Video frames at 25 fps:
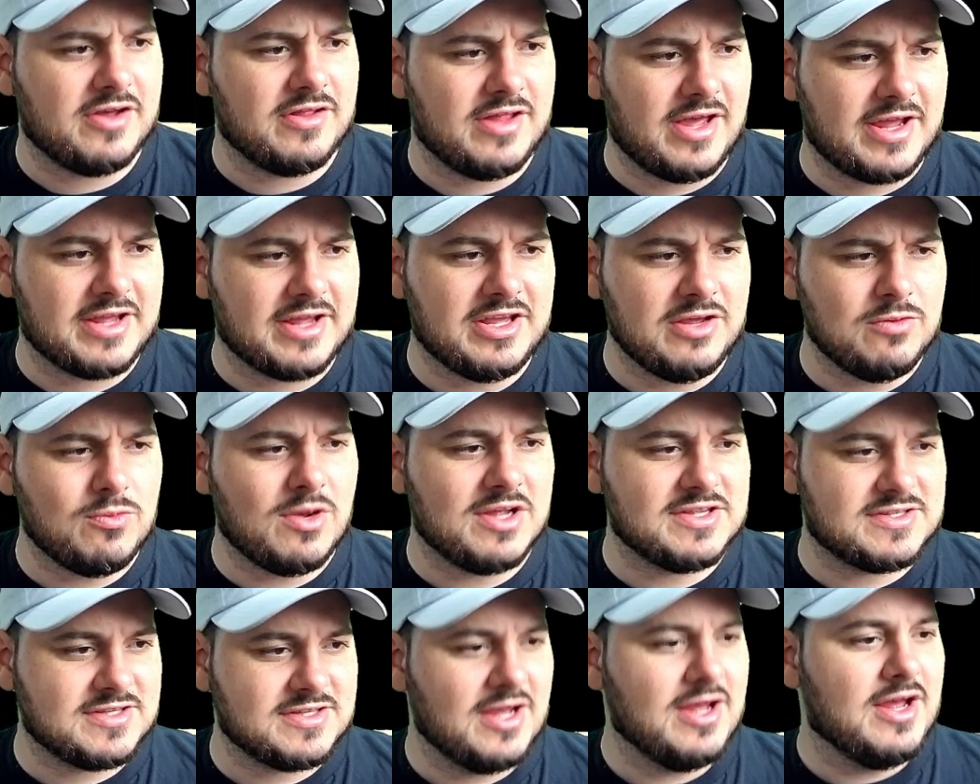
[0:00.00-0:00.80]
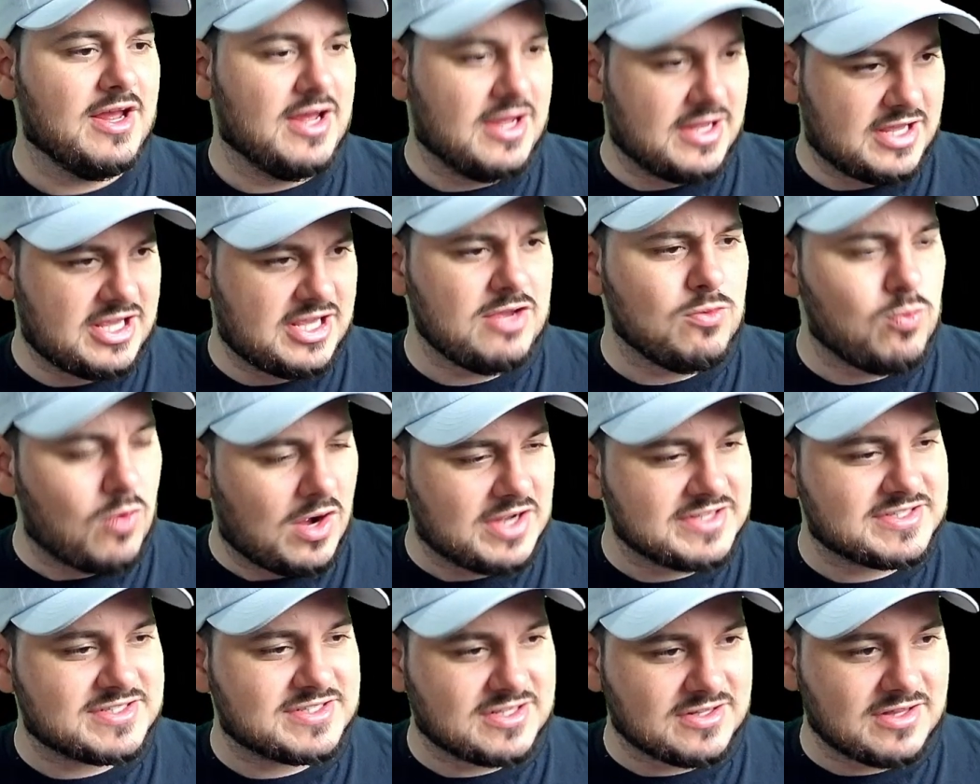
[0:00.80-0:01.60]
Like, he wants
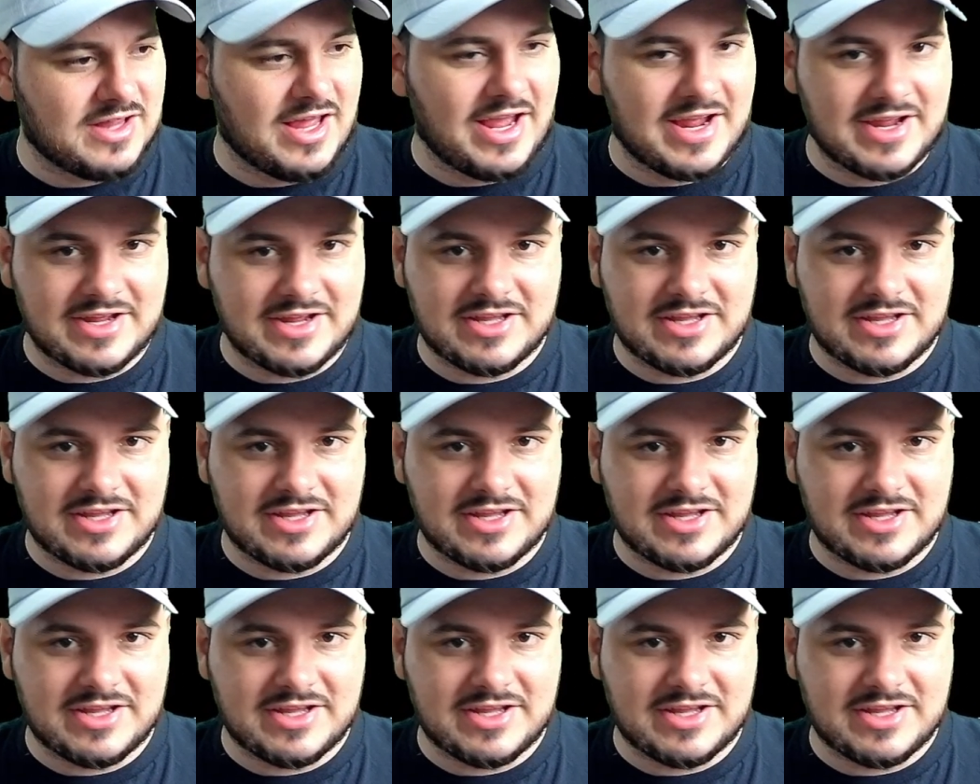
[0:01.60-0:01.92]
to, like, you